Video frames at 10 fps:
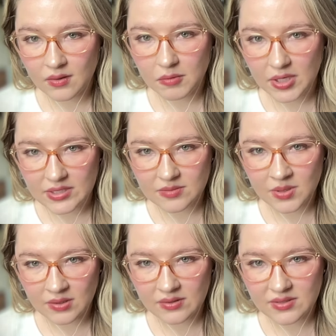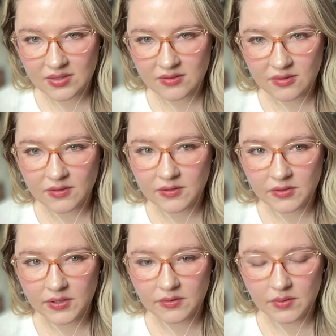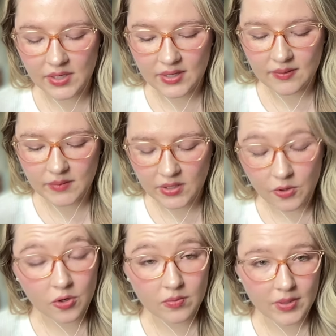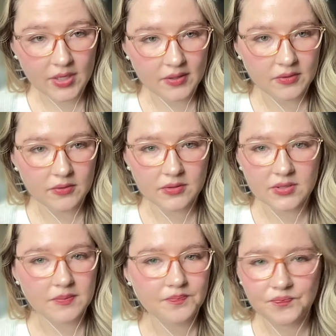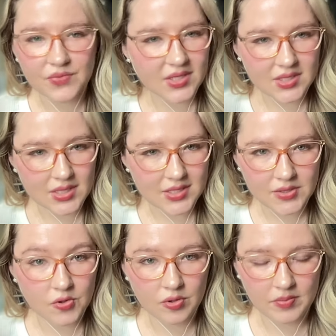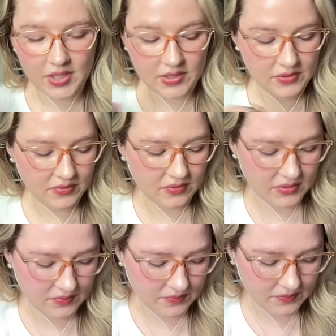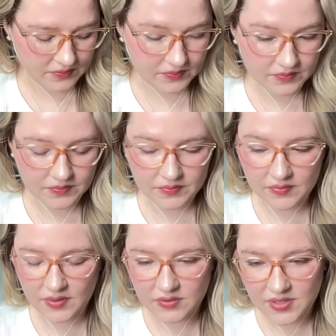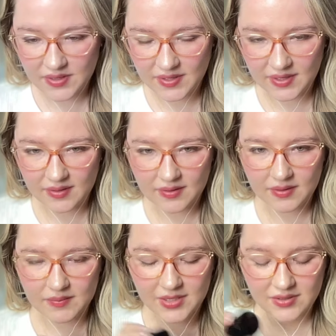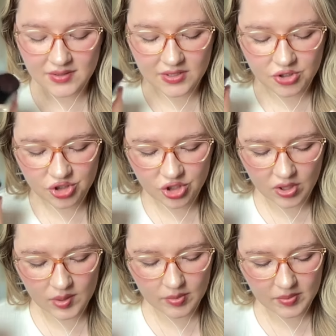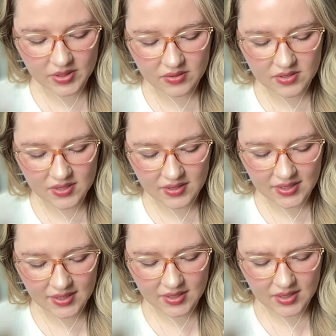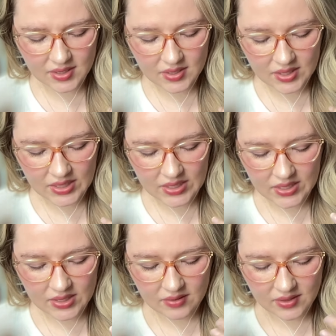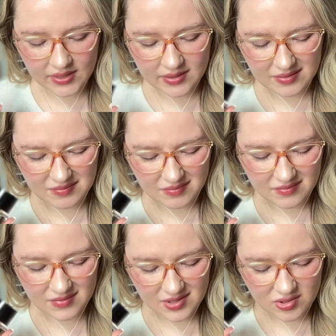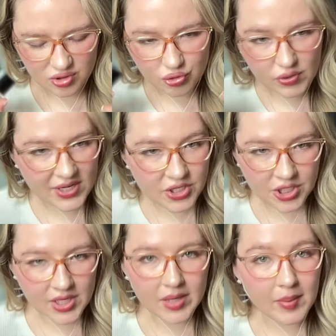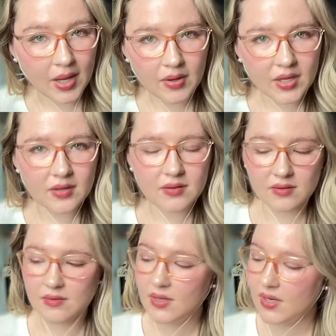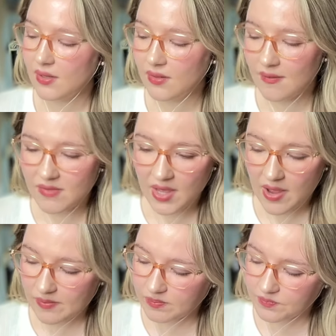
When I smelled Sandal 33, it hurt my nose. This doesn't hurt my nose. There's nothing, it's sharp, but there's nothing like screechy about it, and I love that.